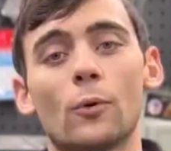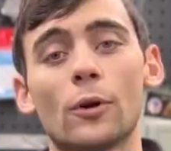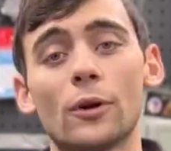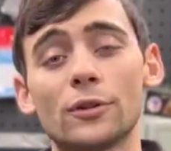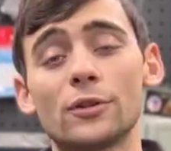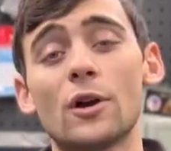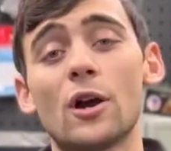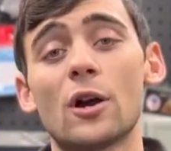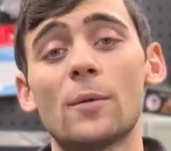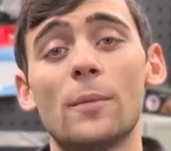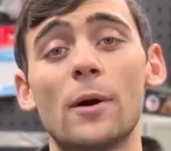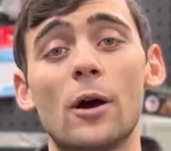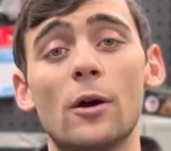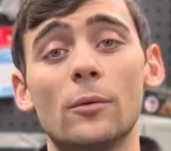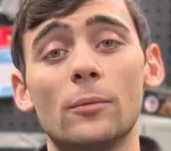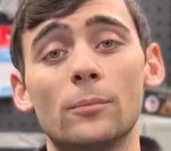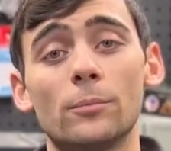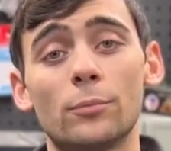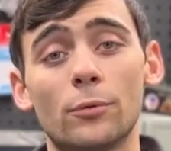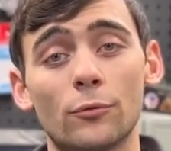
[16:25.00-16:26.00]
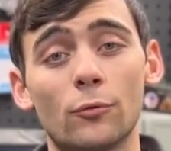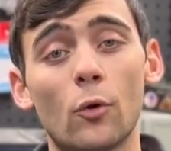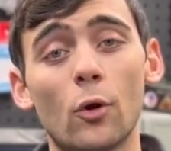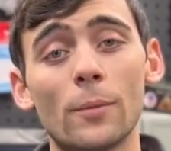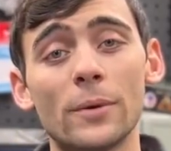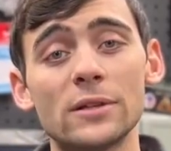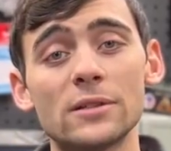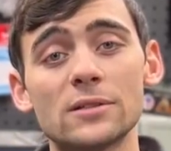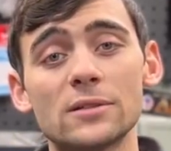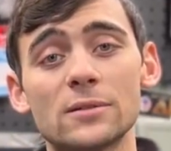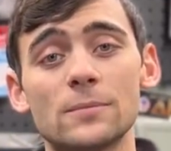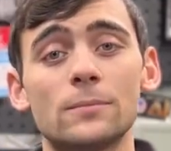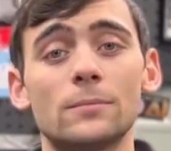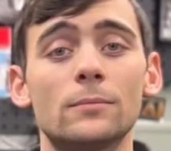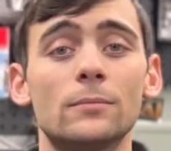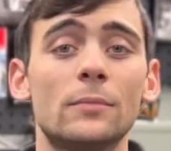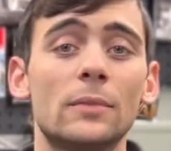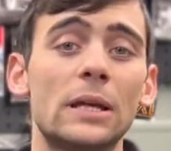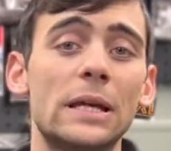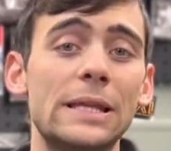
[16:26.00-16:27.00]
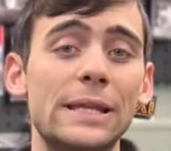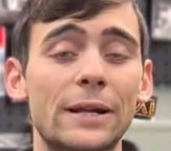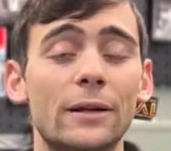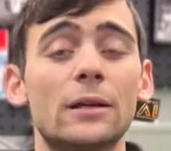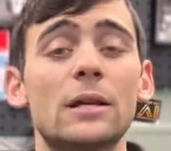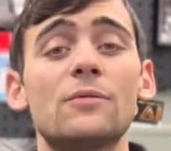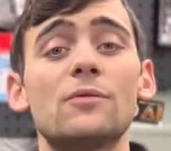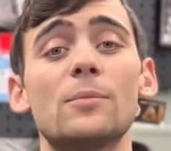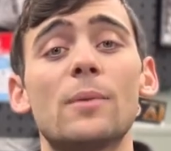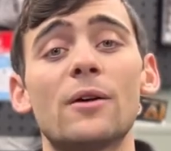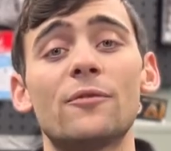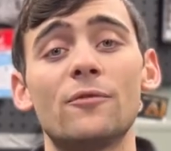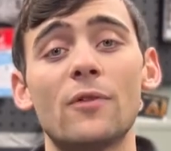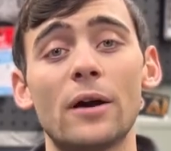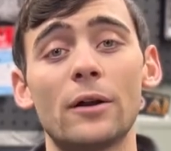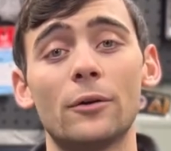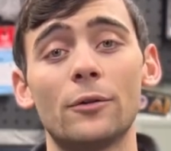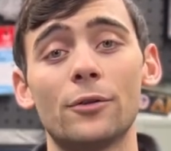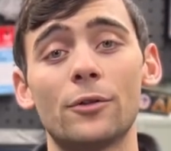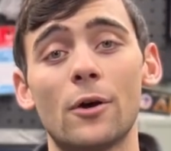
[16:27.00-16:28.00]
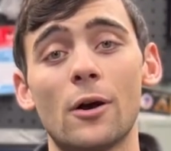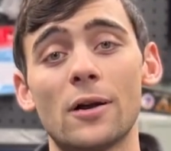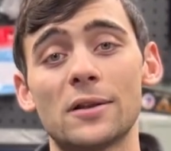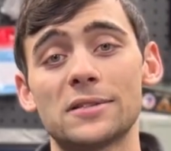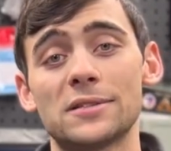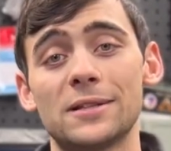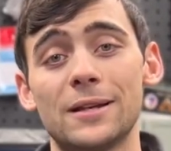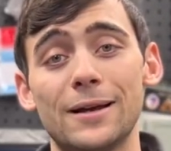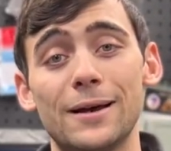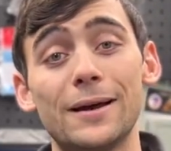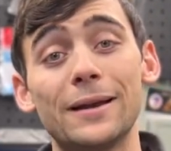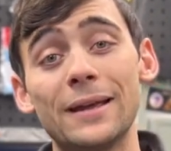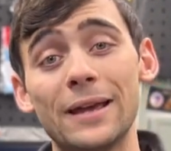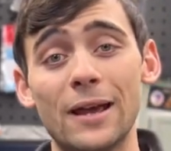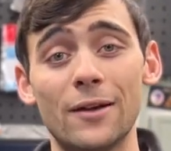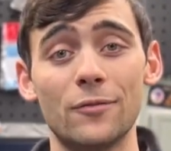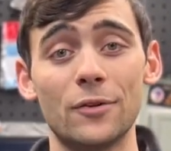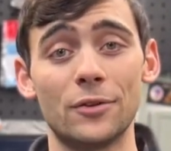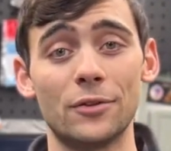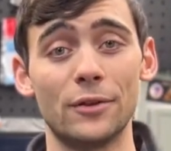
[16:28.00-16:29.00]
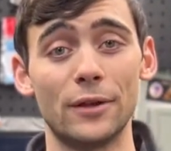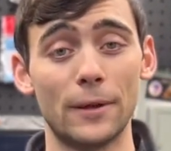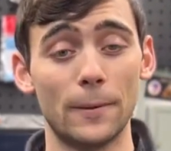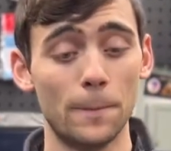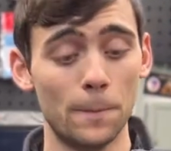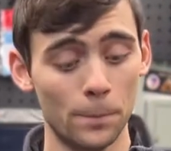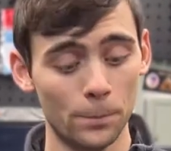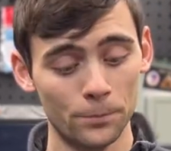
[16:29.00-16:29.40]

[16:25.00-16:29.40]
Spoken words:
going to talk about performance, and then I'll give you my final thoughts on everything.